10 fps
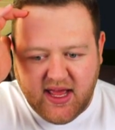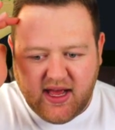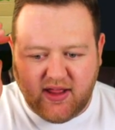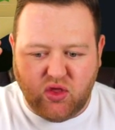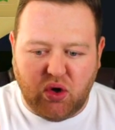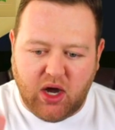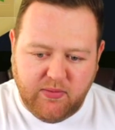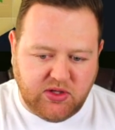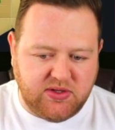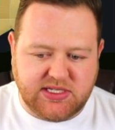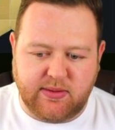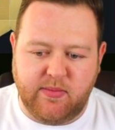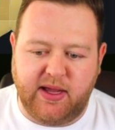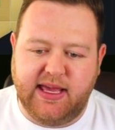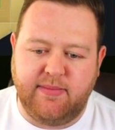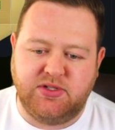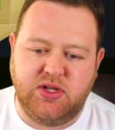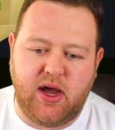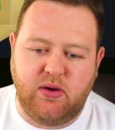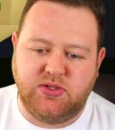I thought I would use some of my chem
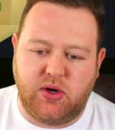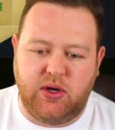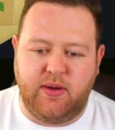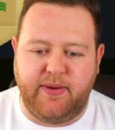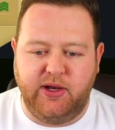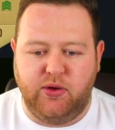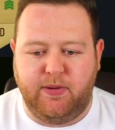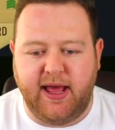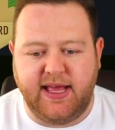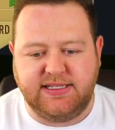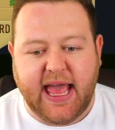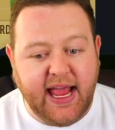styles on my new players.